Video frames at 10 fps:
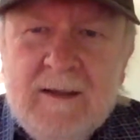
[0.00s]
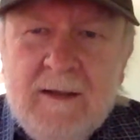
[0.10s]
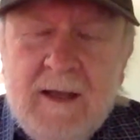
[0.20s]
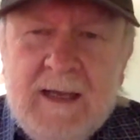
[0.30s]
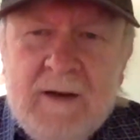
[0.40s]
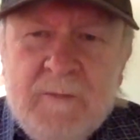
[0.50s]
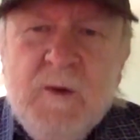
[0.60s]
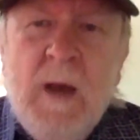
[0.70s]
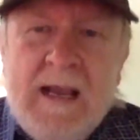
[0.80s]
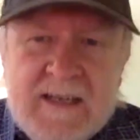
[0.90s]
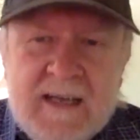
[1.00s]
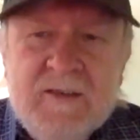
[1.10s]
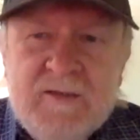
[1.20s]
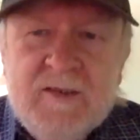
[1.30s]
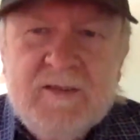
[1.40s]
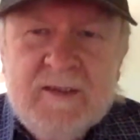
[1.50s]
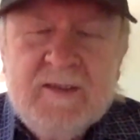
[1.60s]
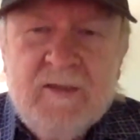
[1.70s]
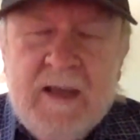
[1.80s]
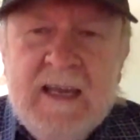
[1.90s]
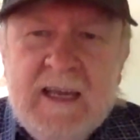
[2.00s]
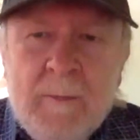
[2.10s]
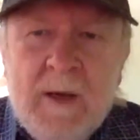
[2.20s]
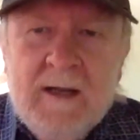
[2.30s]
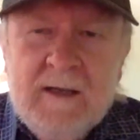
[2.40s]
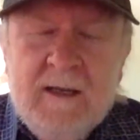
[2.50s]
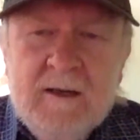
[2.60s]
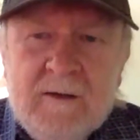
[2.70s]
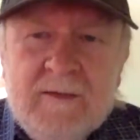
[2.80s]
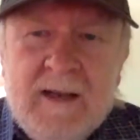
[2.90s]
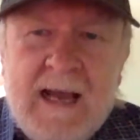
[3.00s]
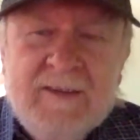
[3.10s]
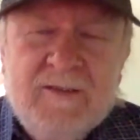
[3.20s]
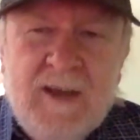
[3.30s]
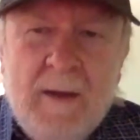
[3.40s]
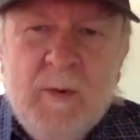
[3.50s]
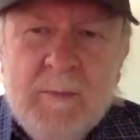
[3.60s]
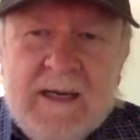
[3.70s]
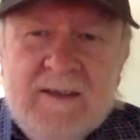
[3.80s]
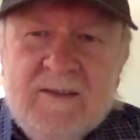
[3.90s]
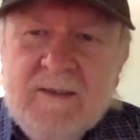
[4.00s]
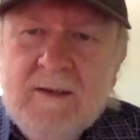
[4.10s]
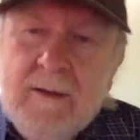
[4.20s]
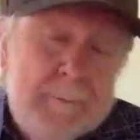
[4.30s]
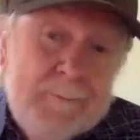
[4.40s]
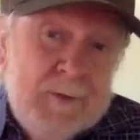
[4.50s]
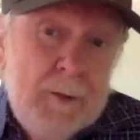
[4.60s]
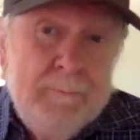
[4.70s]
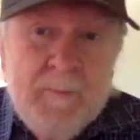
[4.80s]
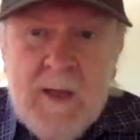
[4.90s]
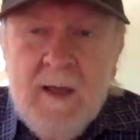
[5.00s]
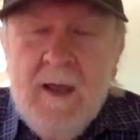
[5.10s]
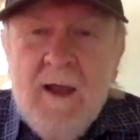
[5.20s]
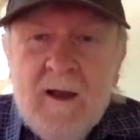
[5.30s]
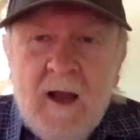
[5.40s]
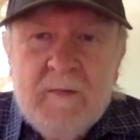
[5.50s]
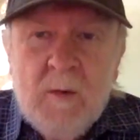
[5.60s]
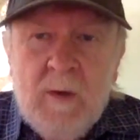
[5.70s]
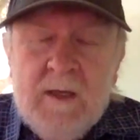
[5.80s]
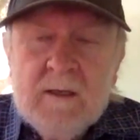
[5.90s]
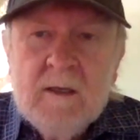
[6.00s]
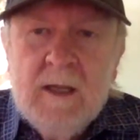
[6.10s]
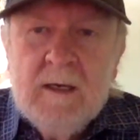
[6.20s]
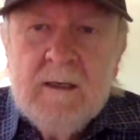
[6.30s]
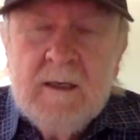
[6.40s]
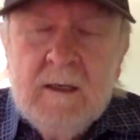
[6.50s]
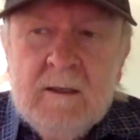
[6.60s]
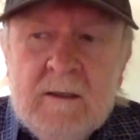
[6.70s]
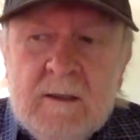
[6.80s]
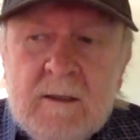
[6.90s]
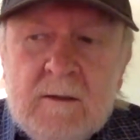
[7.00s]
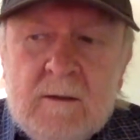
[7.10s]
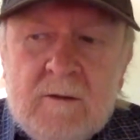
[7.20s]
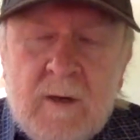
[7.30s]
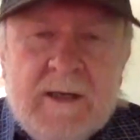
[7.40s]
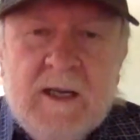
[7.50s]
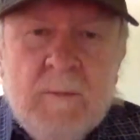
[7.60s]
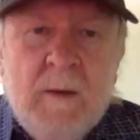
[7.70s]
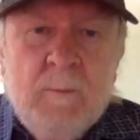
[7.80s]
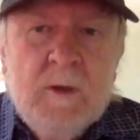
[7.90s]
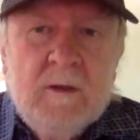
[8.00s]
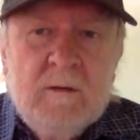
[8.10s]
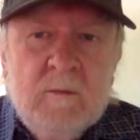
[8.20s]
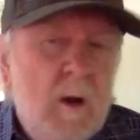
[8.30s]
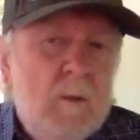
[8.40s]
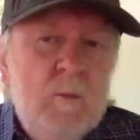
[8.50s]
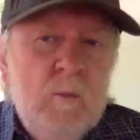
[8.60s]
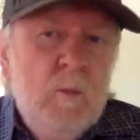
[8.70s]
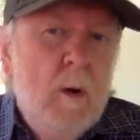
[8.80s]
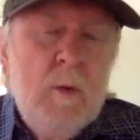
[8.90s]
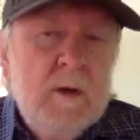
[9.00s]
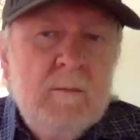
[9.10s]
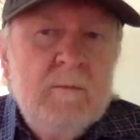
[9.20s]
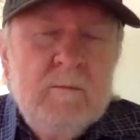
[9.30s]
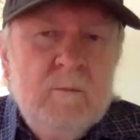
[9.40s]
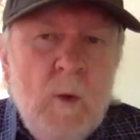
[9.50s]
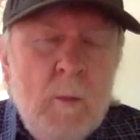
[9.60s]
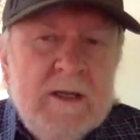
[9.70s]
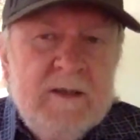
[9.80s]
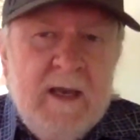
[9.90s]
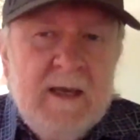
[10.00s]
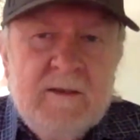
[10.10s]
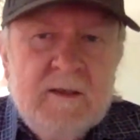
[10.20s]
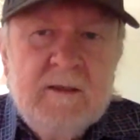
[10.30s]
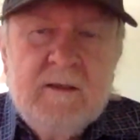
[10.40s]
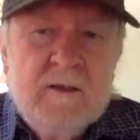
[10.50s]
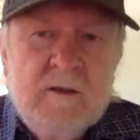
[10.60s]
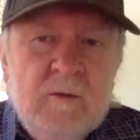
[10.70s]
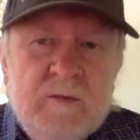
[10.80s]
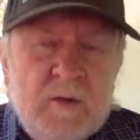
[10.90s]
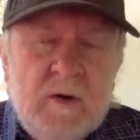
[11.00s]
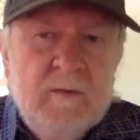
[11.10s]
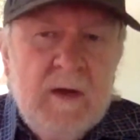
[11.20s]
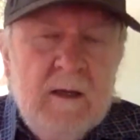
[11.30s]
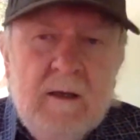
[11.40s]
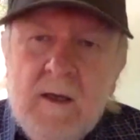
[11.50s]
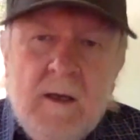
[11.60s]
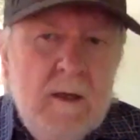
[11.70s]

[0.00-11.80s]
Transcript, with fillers: Uh, I got a few ideas just just thinking about it here in the last couple minutes, and so off I went and and uh, tried to come up with what what would what would it take to to do sort of a